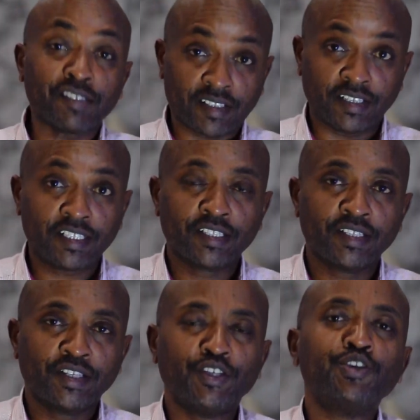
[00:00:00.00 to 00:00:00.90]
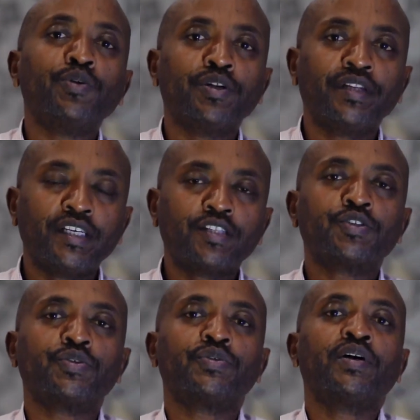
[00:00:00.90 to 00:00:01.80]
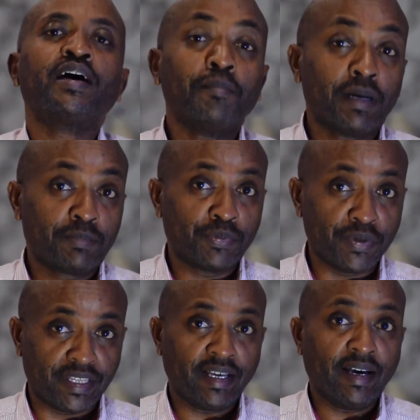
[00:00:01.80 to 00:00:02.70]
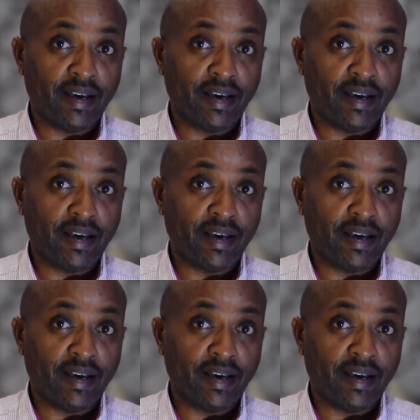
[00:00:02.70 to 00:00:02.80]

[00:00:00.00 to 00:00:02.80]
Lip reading: After that, you will need to come up with